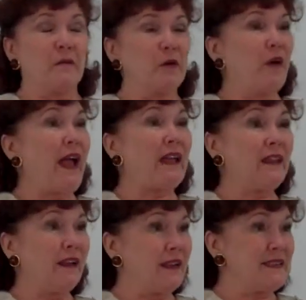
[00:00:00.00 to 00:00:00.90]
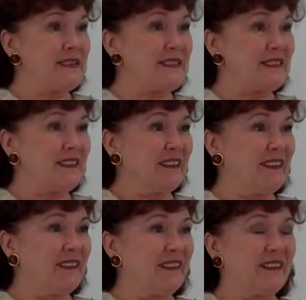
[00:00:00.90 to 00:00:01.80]
miraculous,
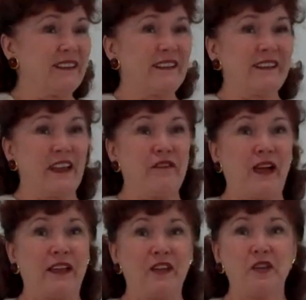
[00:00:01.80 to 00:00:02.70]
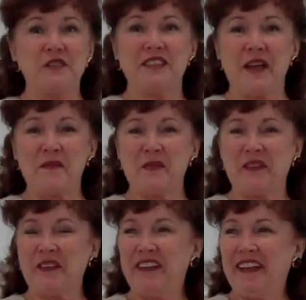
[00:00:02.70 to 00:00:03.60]
if I can use that
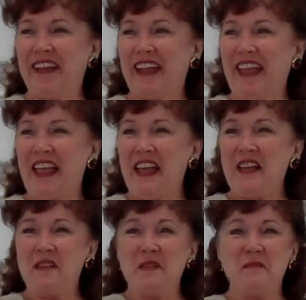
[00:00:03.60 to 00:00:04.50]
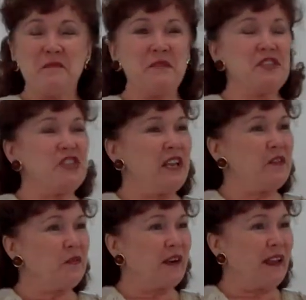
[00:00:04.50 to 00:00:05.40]
word,
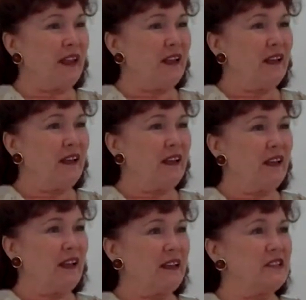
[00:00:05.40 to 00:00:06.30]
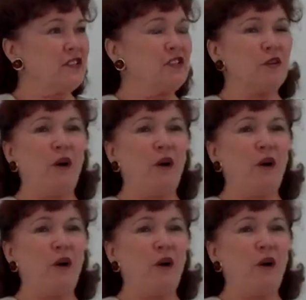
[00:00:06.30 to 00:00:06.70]
machinery to